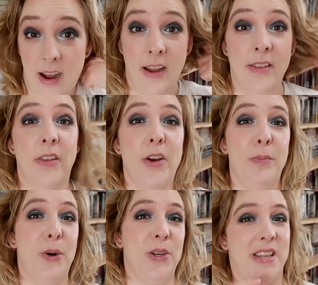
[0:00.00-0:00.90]
Another
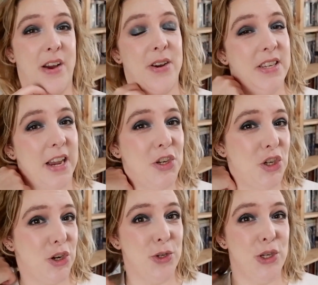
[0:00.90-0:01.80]
book series I
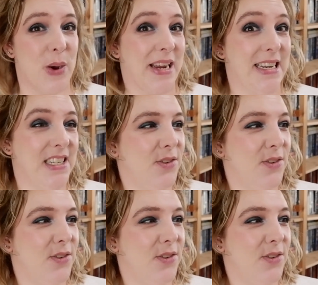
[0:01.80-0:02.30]
showed you I need